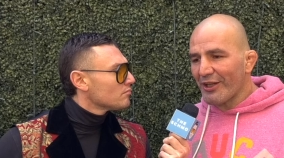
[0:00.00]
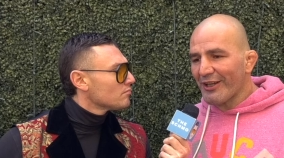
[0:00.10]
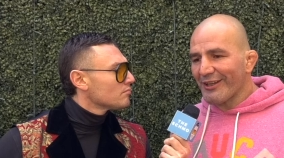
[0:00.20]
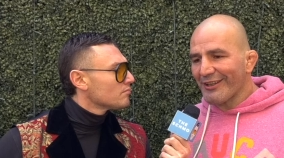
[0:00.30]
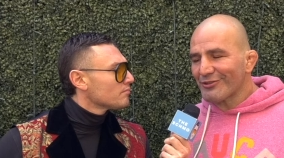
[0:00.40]

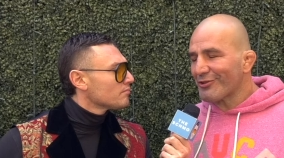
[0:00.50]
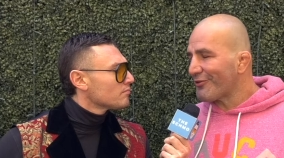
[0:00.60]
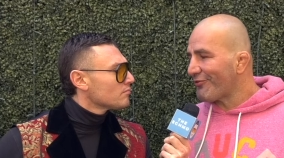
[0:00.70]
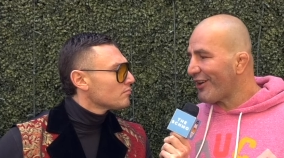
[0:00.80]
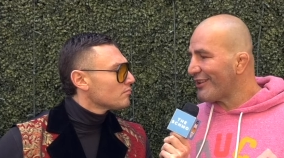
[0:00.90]
Speaker 1: an
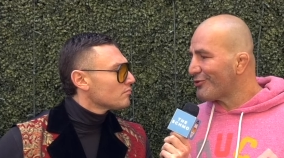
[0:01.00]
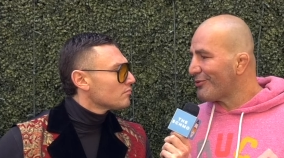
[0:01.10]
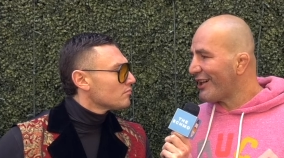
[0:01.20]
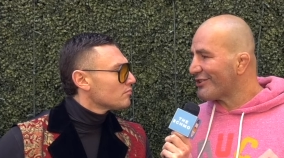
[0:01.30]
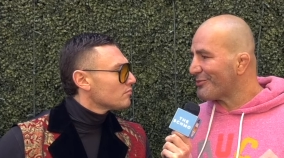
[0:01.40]
interesting fight to
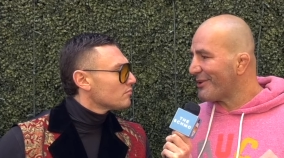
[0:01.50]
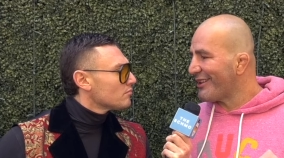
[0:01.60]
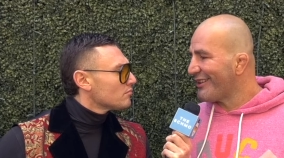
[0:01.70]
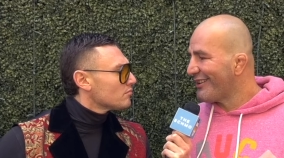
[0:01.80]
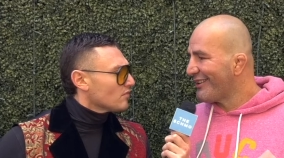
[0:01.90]
watch,
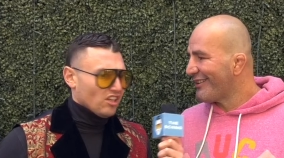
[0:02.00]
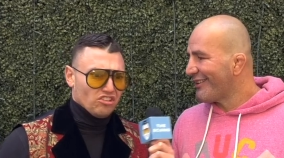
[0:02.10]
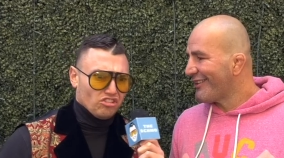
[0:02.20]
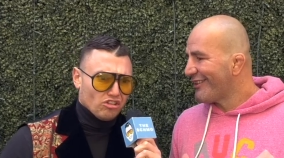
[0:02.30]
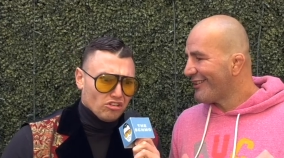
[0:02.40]
man. It
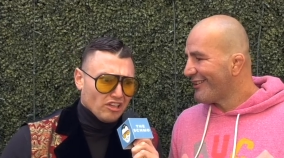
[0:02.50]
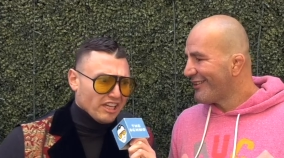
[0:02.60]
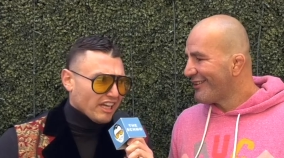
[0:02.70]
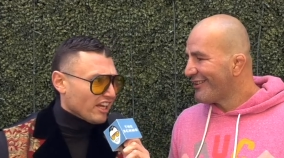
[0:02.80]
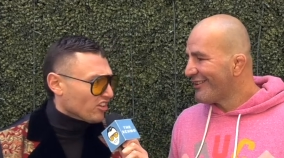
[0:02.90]

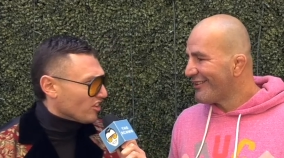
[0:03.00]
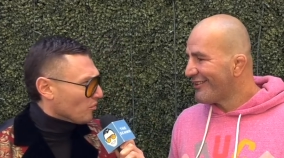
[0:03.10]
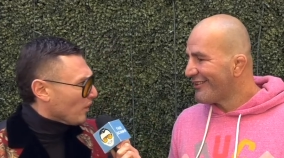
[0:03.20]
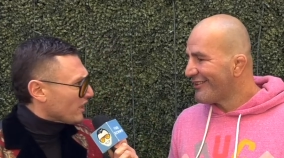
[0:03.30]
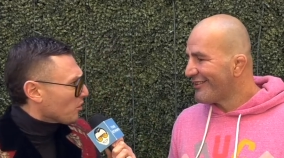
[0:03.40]
Speaker 2: certainly is. And
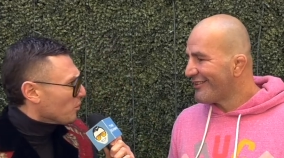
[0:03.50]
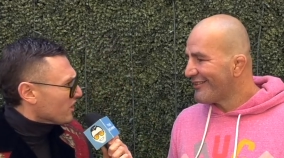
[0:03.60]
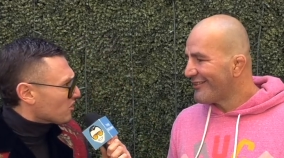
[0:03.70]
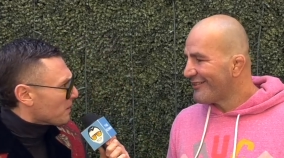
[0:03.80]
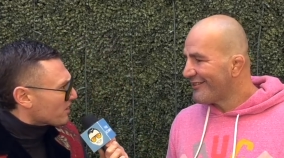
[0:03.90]
when can we
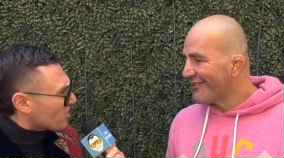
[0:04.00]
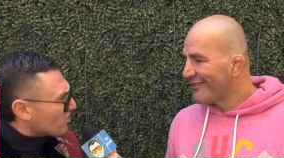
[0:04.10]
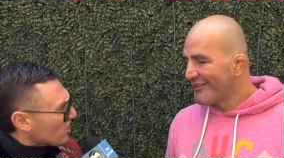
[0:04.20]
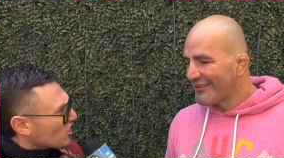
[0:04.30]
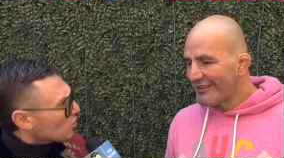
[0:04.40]
expect to
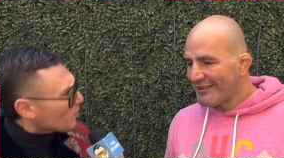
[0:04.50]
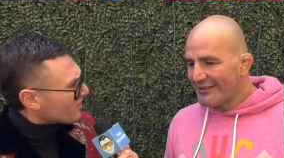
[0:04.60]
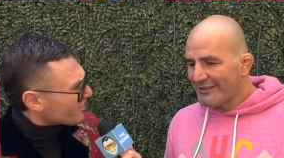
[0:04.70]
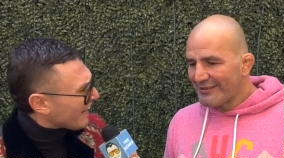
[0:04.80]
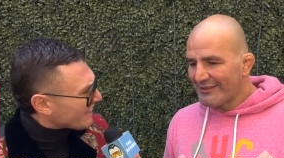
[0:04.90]
see you
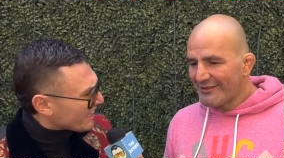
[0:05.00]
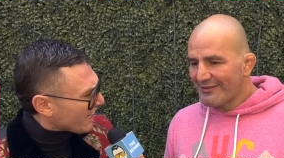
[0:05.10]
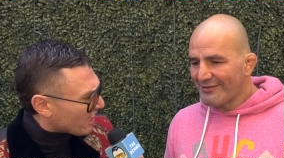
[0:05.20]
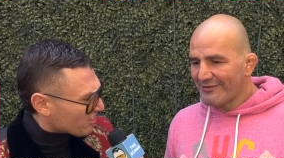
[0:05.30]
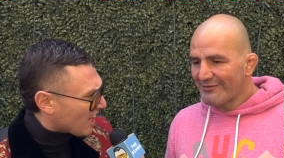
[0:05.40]
inside the
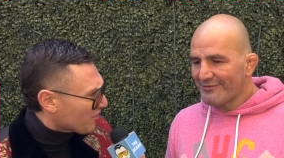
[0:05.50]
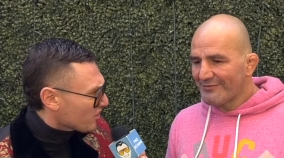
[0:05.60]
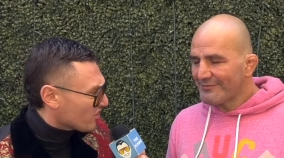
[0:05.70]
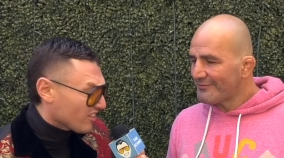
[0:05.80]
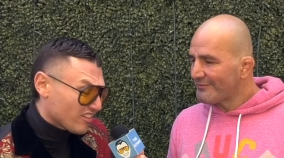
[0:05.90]
cage?
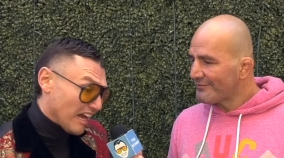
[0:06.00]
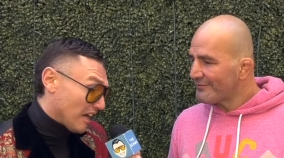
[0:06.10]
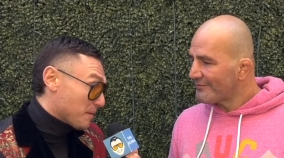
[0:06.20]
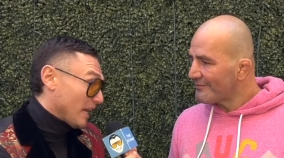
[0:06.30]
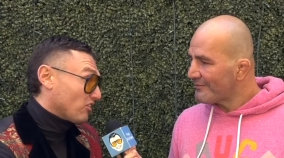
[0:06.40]
Obviously, there's got
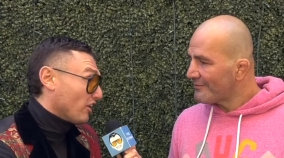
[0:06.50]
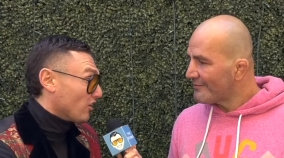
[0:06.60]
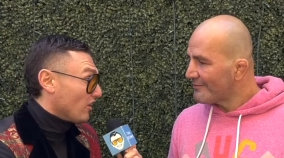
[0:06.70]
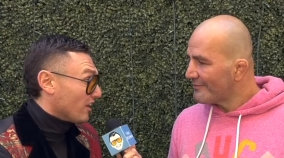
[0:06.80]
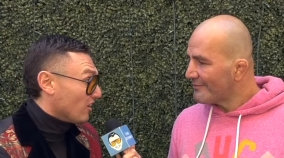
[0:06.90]
to be a
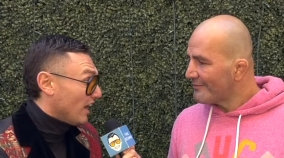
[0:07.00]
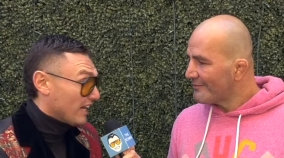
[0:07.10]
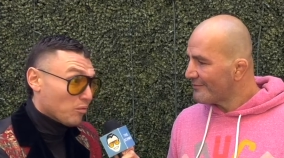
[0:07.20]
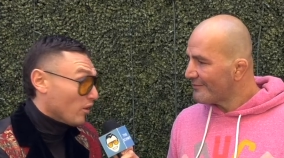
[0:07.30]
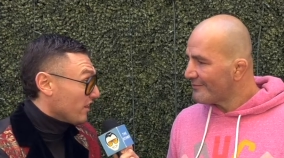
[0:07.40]
title on the line,
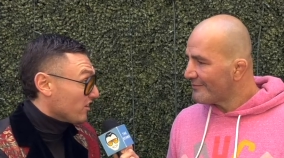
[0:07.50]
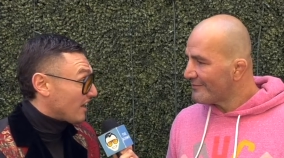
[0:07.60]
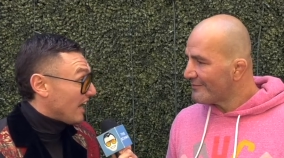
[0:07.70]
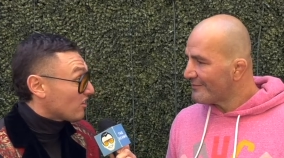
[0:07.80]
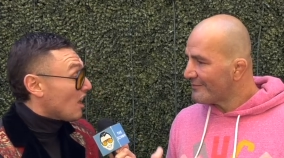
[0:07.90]
and one of these guys,